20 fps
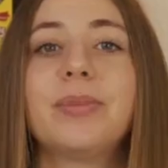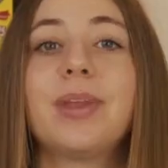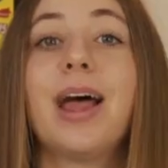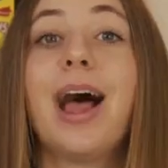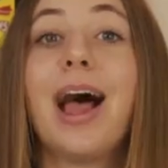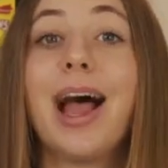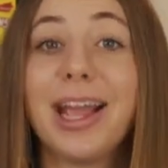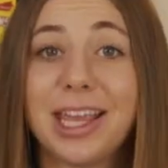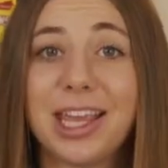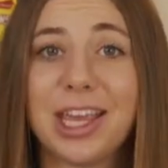
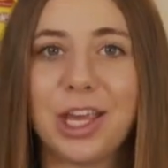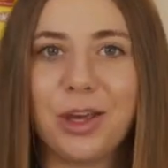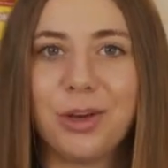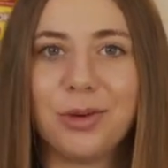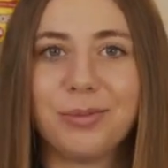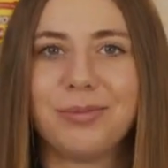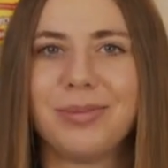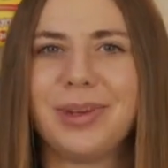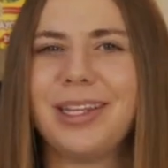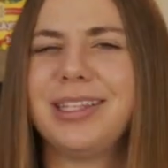
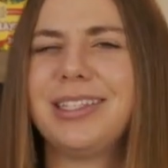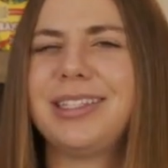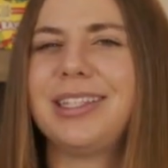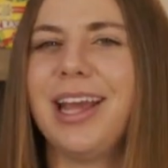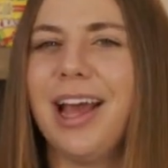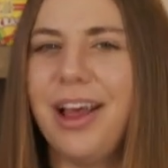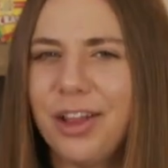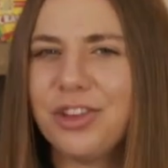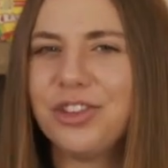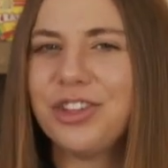IQ,
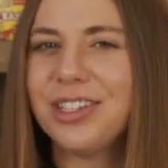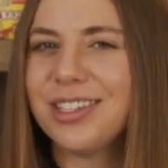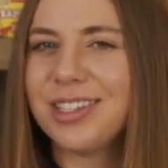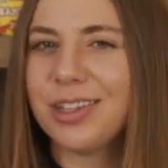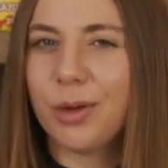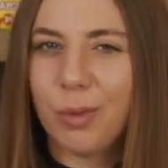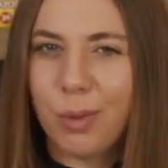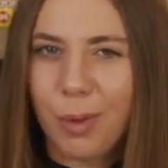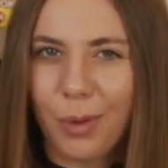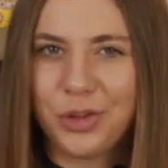intelligence
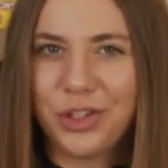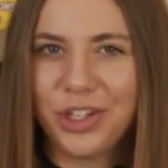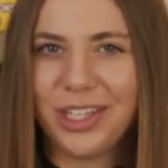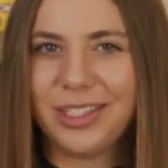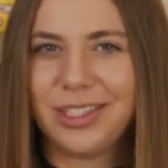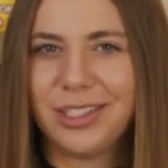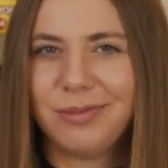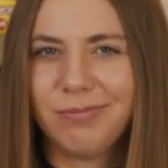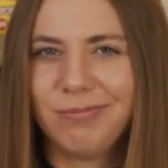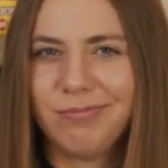
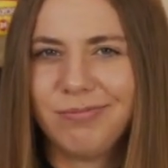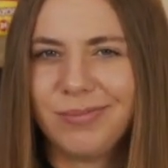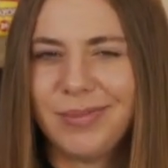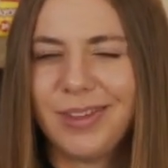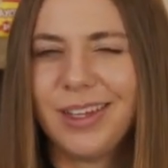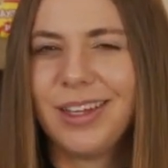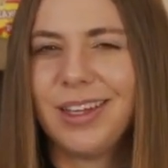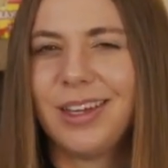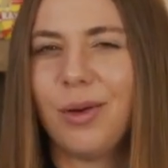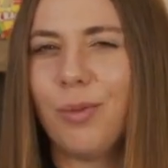quotient.
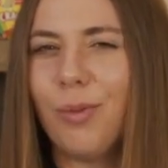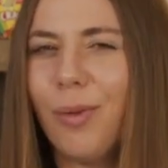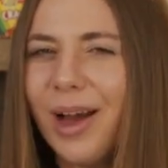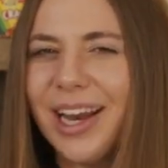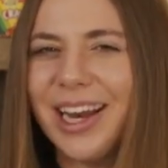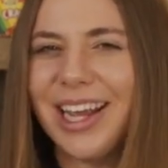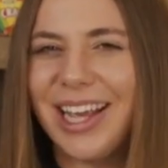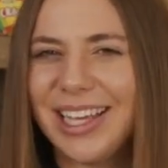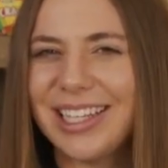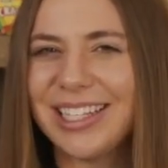
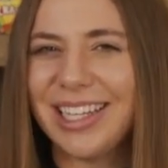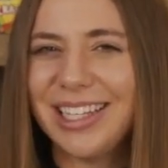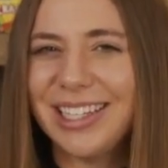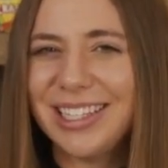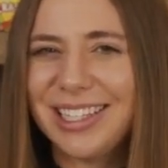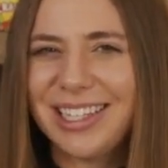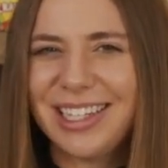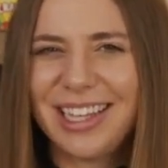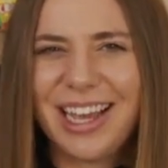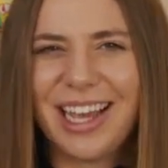What is
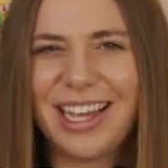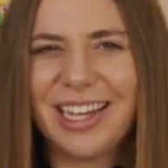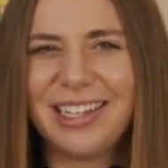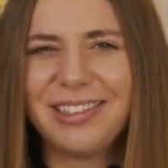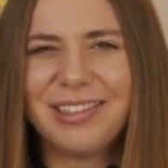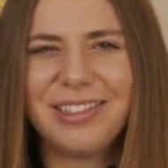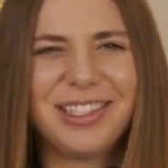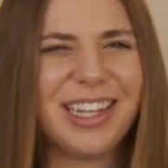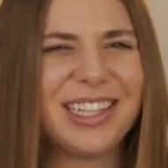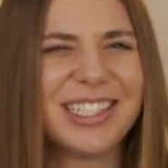it
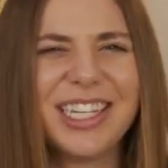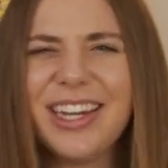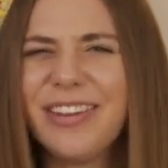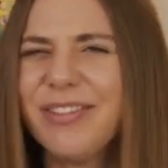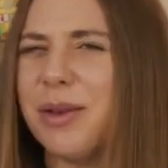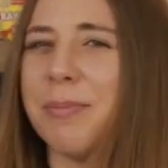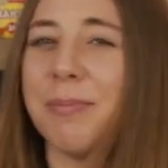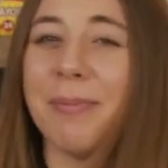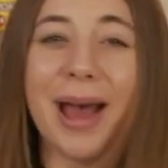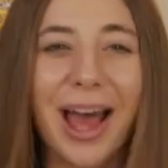and does it
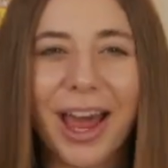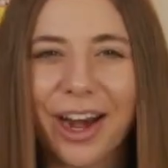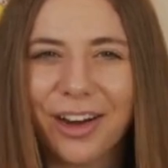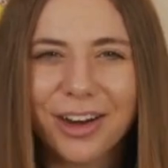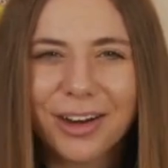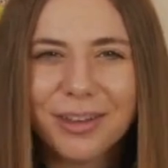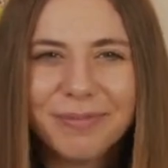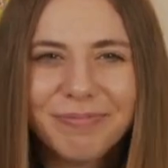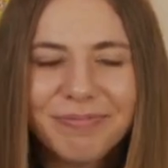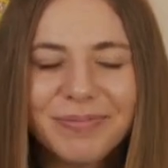even
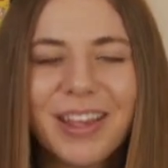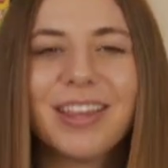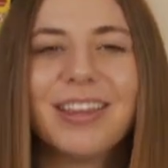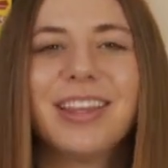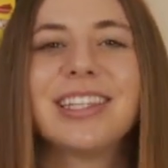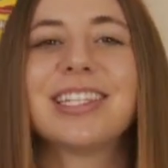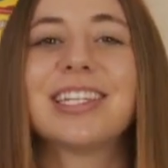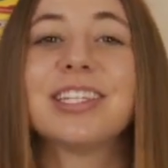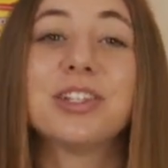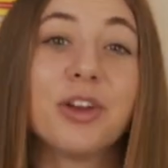matter?
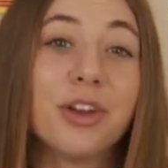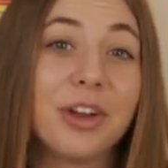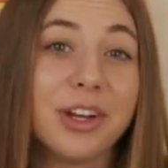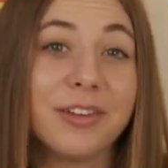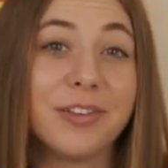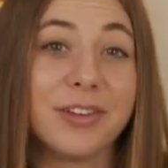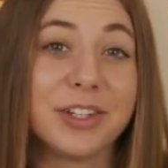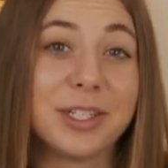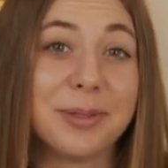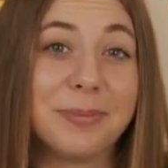This is
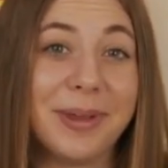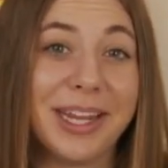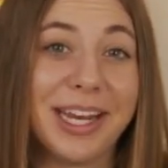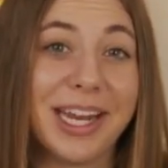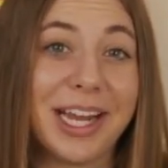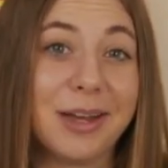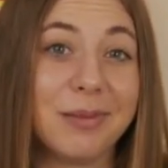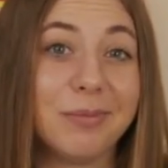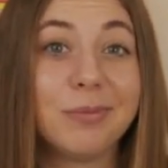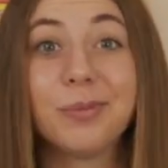
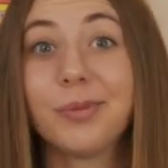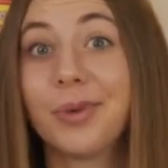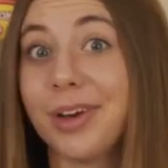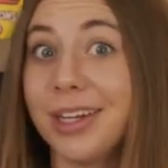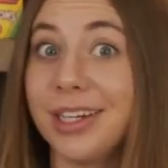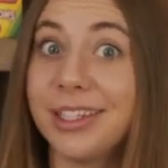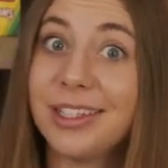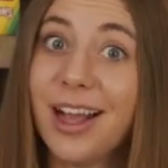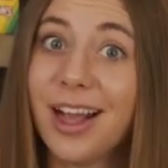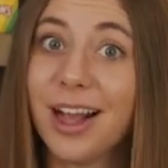Neurodiversopedia. We're
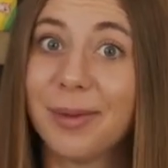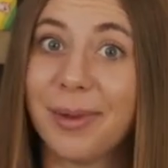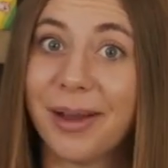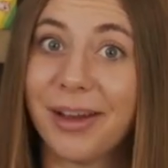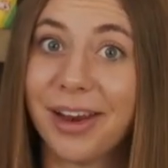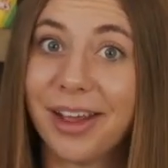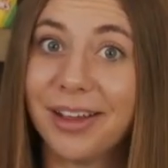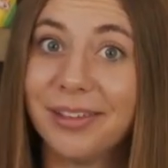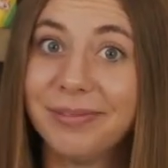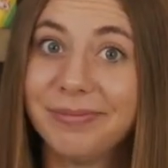going to talk
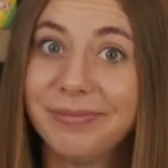about it.